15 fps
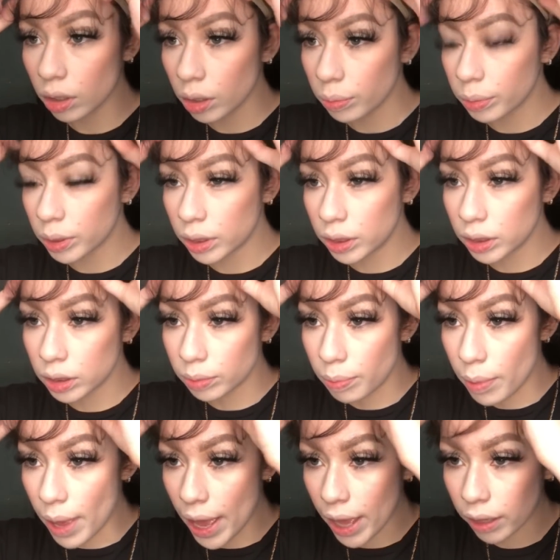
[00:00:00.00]
put this
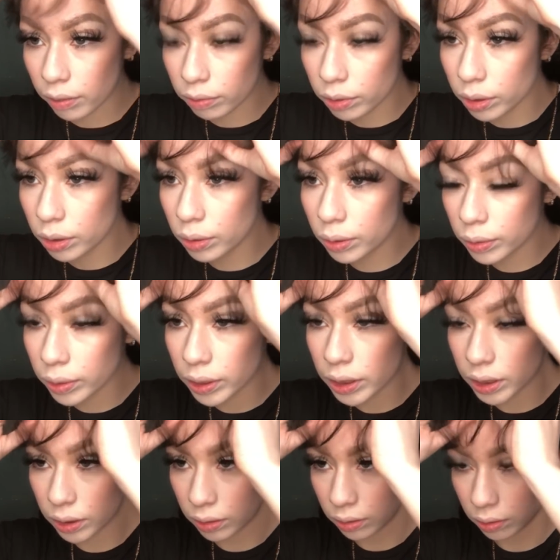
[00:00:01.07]
back real quick.